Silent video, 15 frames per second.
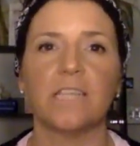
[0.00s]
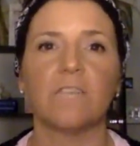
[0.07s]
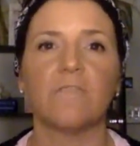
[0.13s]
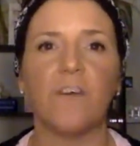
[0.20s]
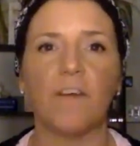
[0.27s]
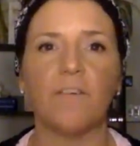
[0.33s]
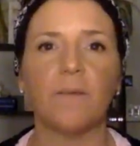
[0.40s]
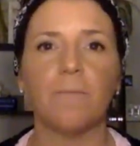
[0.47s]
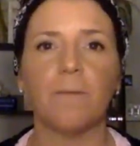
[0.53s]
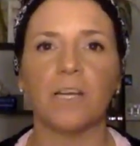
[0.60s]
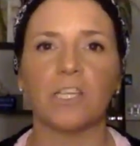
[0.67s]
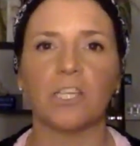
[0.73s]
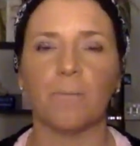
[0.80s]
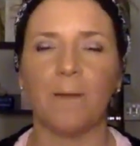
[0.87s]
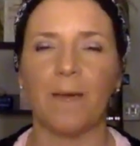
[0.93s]
is very
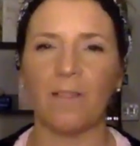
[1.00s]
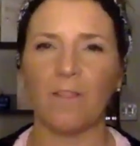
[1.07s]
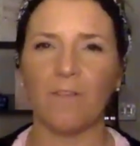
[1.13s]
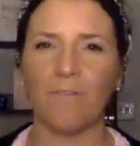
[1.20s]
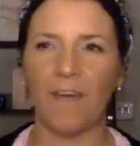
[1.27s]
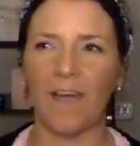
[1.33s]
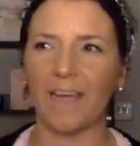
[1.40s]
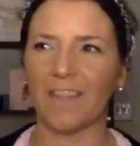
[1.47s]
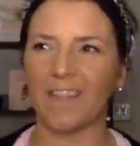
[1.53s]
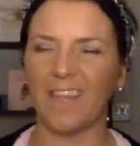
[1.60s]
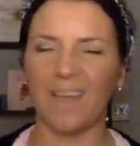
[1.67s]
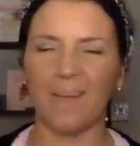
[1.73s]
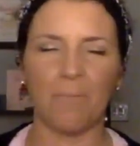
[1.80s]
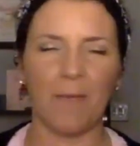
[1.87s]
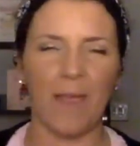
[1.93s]
much about the fact
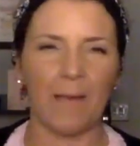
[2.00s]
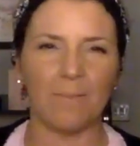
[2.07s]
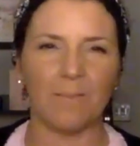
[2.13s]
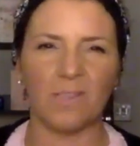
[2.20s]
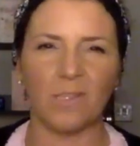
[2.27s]
that perhaps